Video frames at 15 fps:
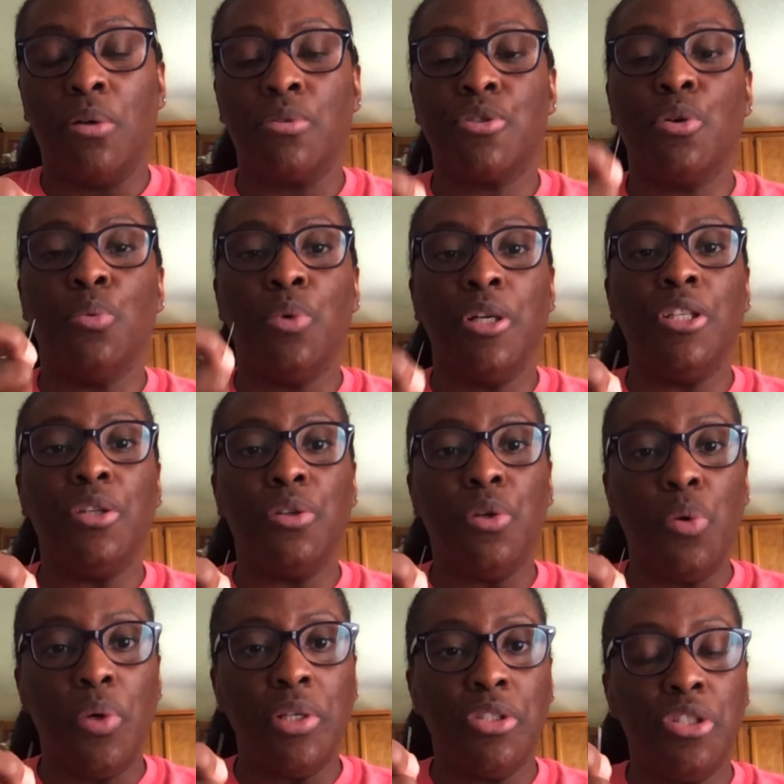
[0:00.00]
So what you're
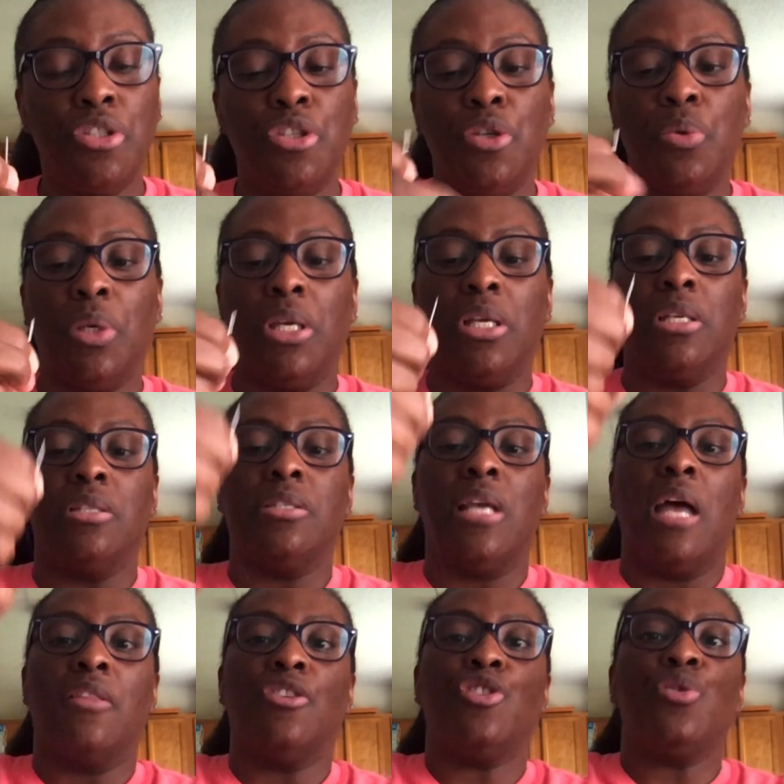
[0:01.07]
going to do is, now
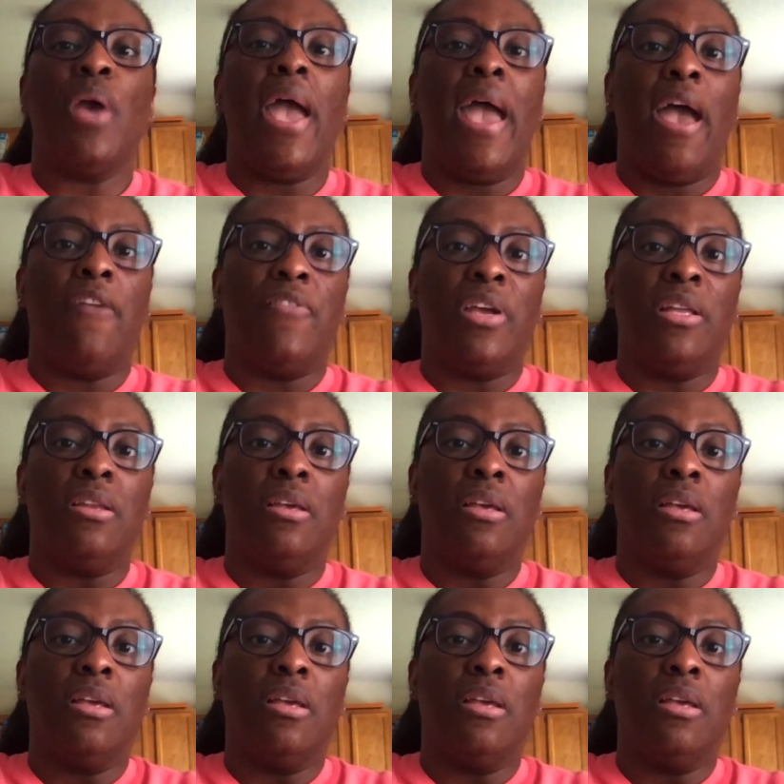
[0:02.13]
that you have it,